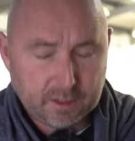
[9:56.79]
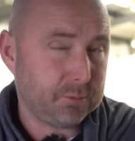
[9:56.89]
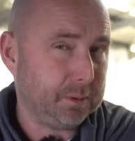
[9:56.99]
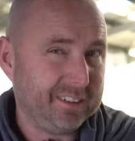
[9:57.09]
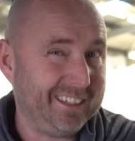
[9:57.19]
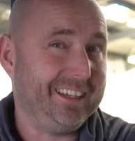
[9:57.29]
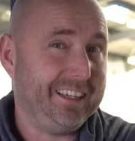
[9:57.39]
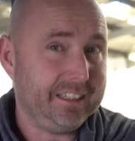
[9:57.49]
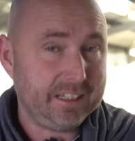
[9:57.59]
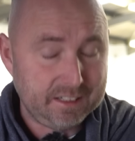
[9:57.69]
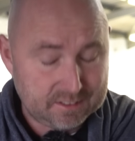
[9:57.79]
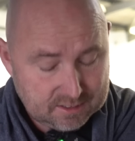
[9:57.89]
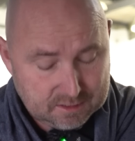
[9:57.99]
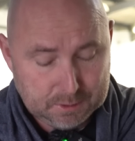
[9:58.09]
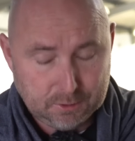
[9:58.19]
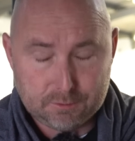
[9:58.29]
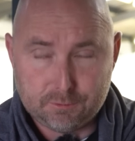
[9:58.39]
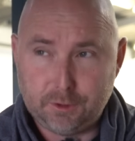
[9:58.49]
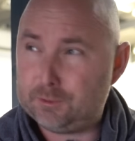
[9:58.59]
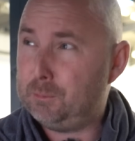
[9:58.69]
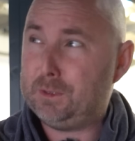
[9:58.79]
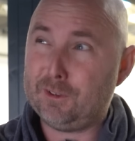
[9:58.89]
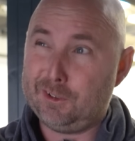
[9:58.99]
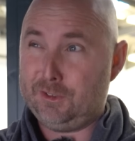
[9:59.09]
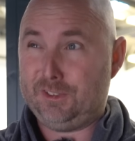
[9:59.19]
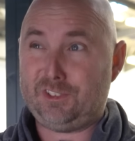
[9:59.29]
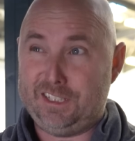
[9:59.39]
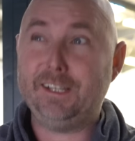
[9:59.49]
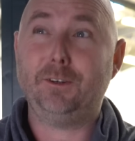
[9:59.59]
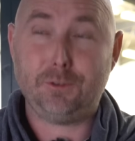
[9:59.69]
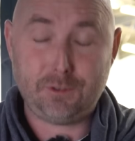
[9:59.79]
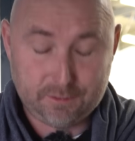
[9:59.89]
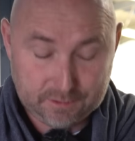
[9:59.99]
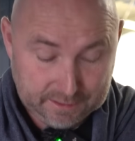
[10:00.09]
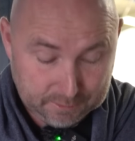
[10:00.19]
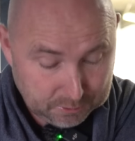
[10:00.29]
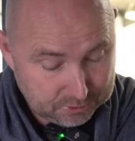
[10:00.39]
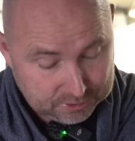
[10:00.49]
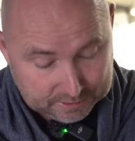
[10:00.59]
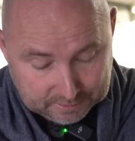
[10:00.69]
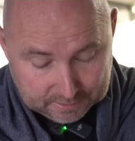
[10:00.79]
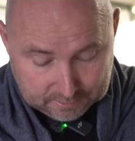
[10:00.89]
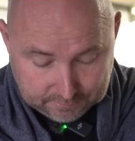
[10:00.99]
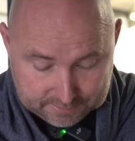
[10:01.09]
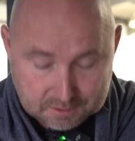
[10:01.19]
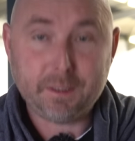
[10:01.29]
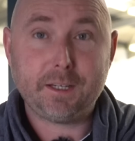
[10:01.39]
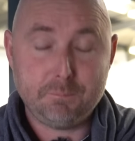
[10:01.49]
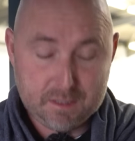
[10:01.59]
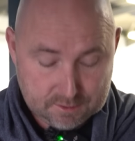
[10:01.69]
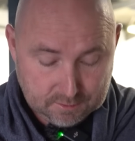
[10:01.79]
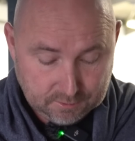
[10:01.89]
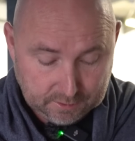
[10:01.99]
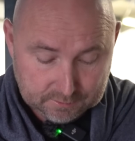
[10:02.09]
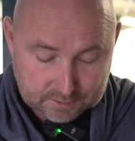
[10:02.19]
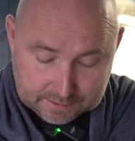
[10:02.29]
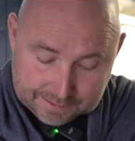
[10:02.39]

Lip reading: It's been nearly a year since they've been on the roof, and we've got a lot of seagulls around here which like to make a mess of things.